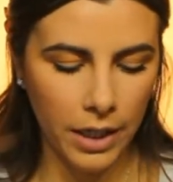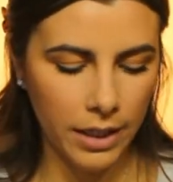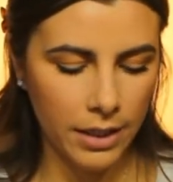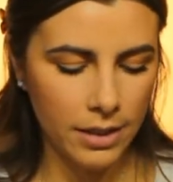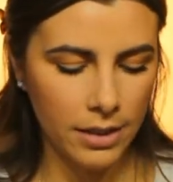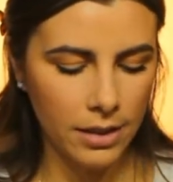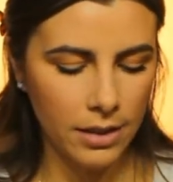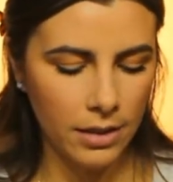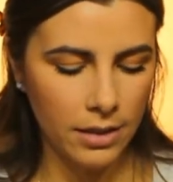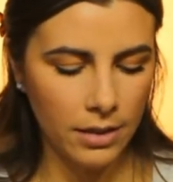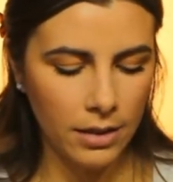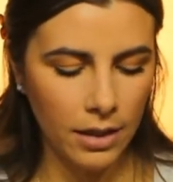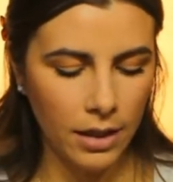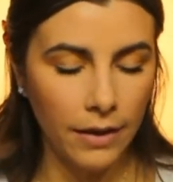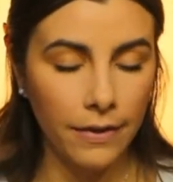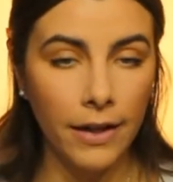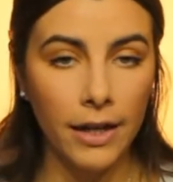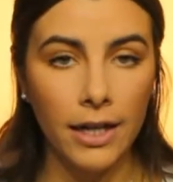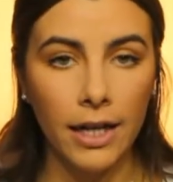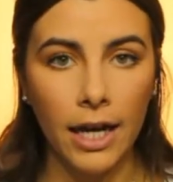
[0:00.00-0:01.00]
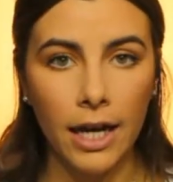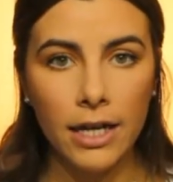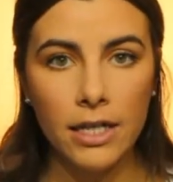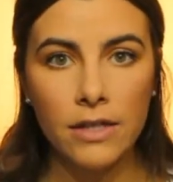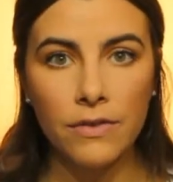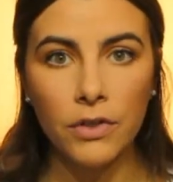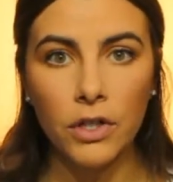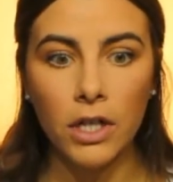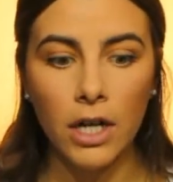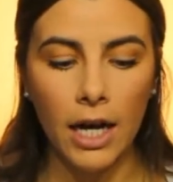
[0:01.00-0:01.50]
Alright, and
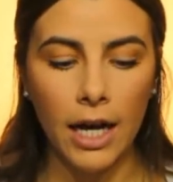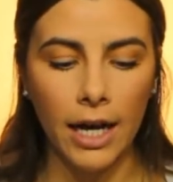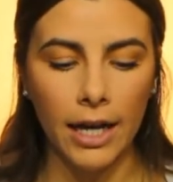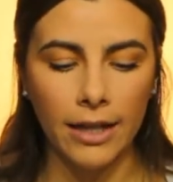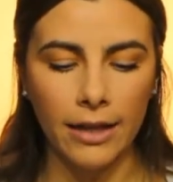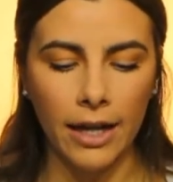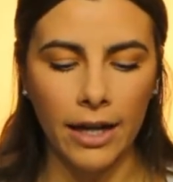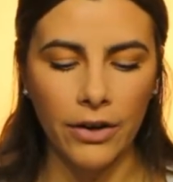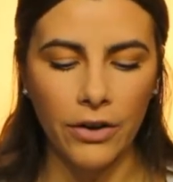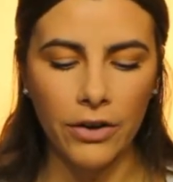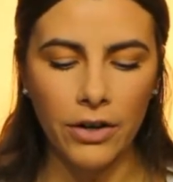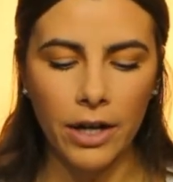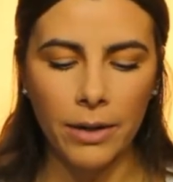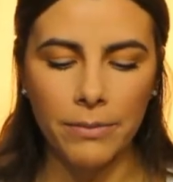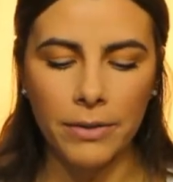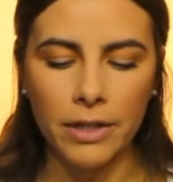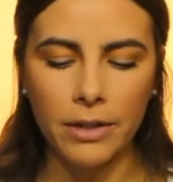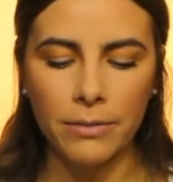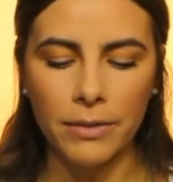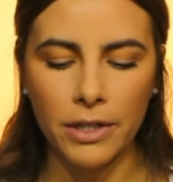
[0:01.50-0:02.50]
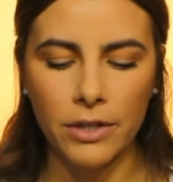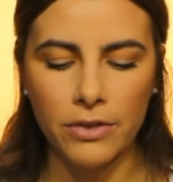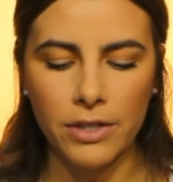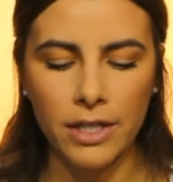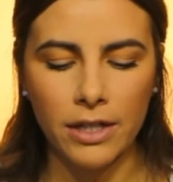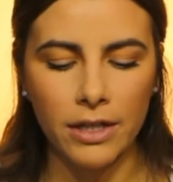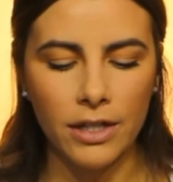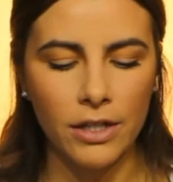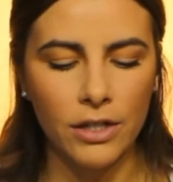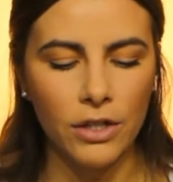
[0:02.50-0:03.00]
then next for highlighter, I'm going
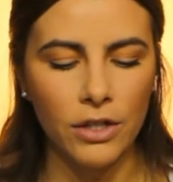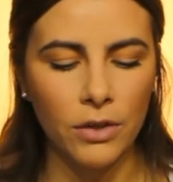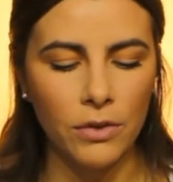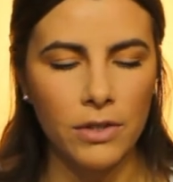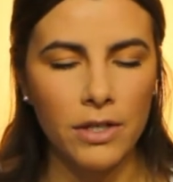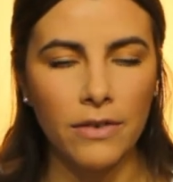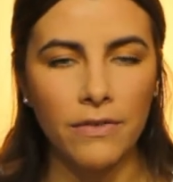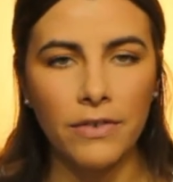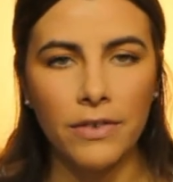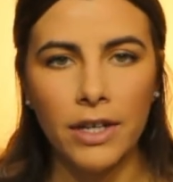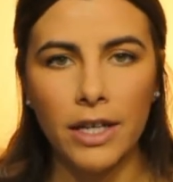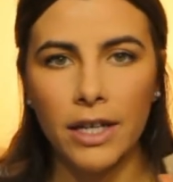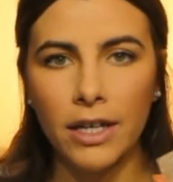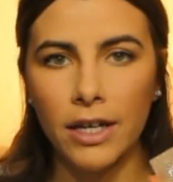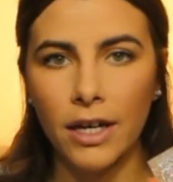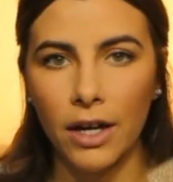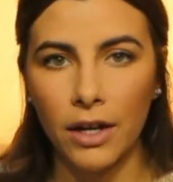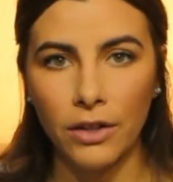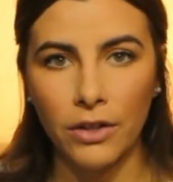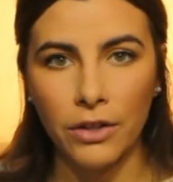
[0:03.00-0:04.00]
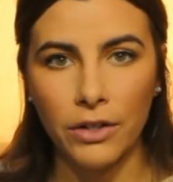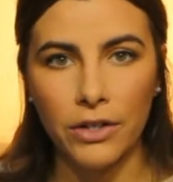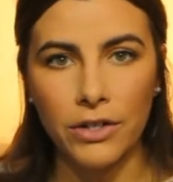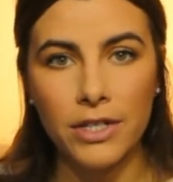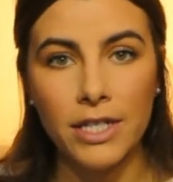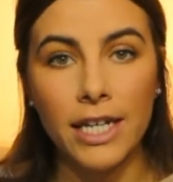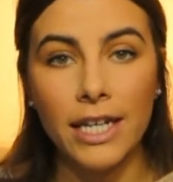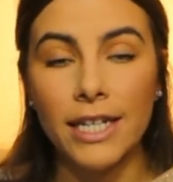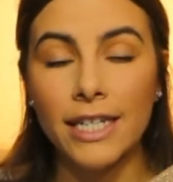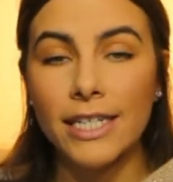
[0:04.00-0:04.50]
to be using the Dose of
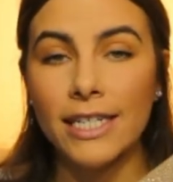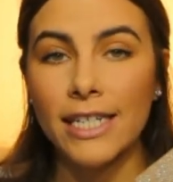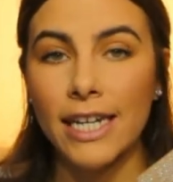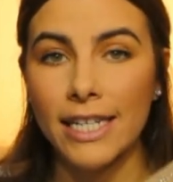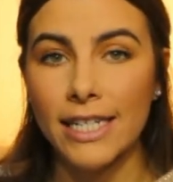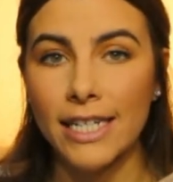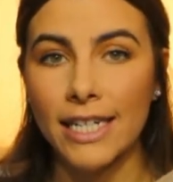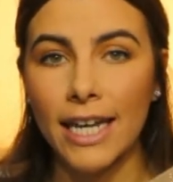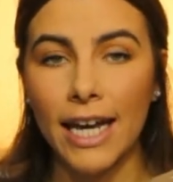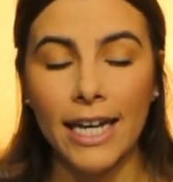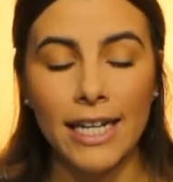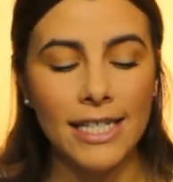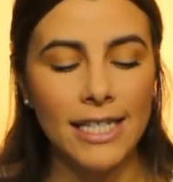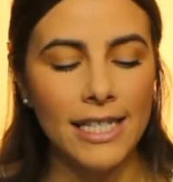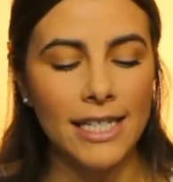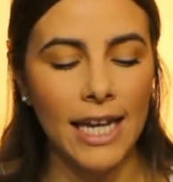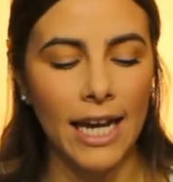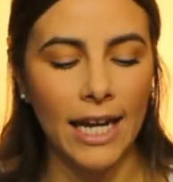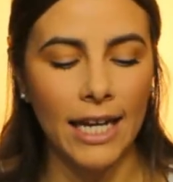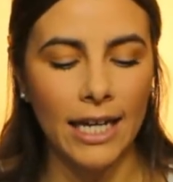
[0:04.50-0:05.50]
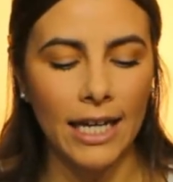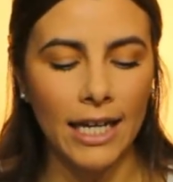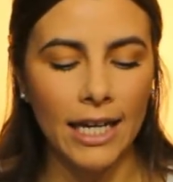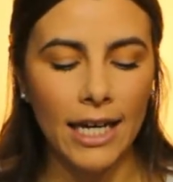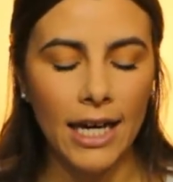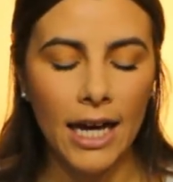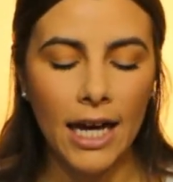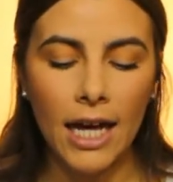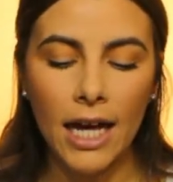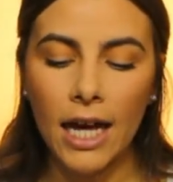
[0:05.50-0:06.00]
Colors Desi X
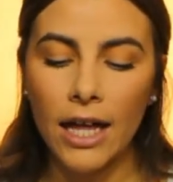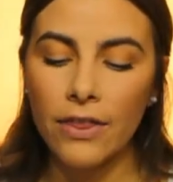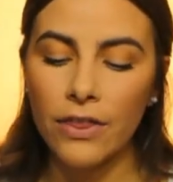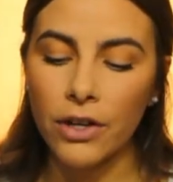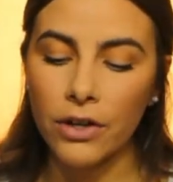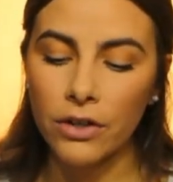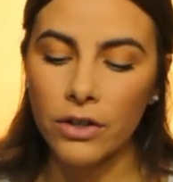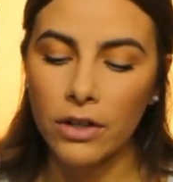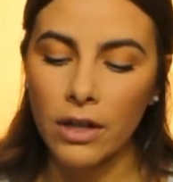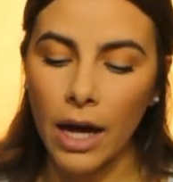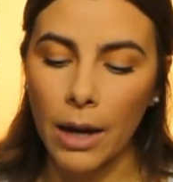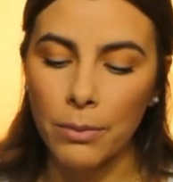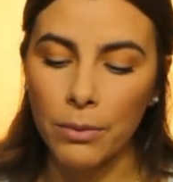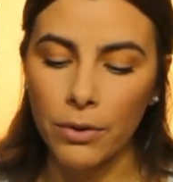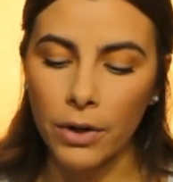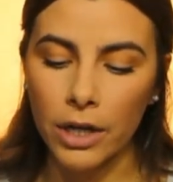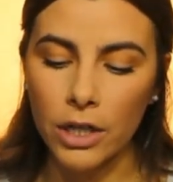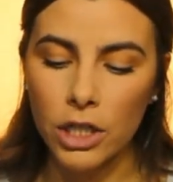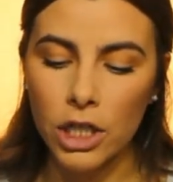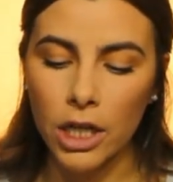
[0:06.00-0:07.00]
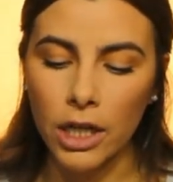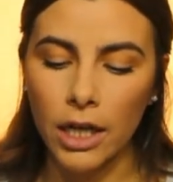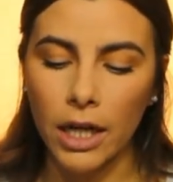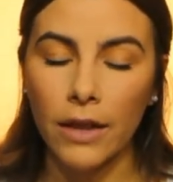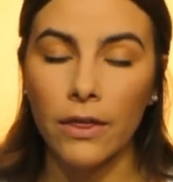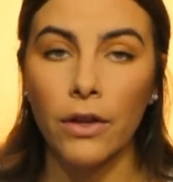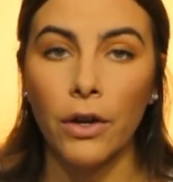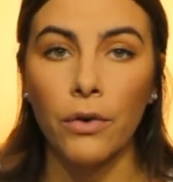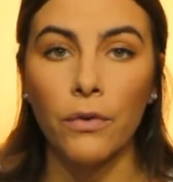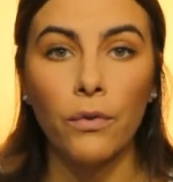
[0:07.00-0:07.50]
Katie, their
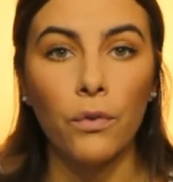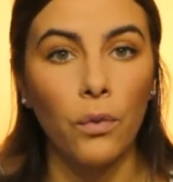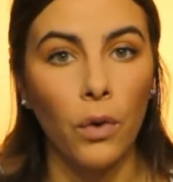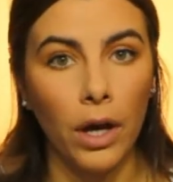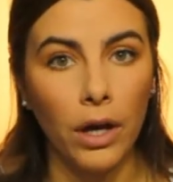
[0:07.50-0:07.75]
collaboration in